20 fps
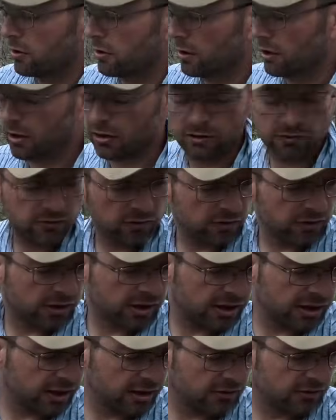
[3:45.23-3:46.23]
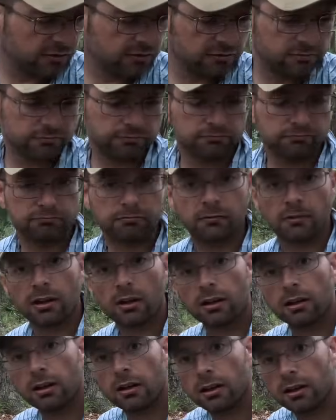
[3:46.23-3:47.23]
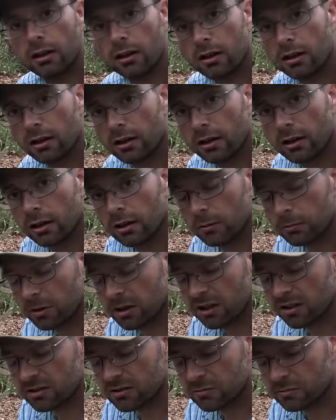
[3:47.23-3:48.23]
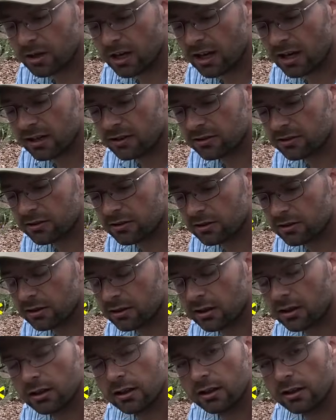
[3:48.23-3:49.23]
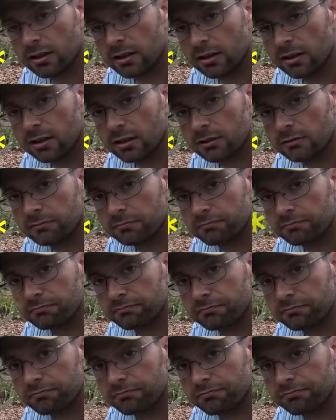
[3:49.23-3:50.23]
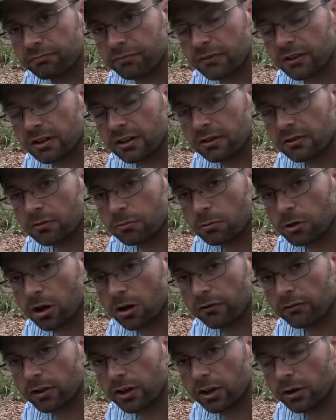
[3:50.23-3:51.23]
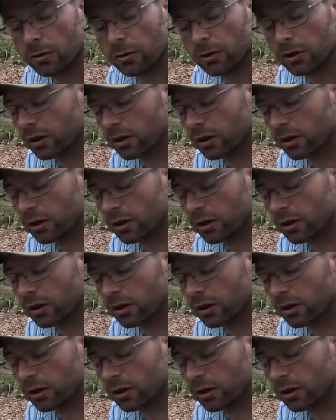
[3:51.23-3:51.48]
That's for the kettle. Now I'm gonna get some gas and get some coffee going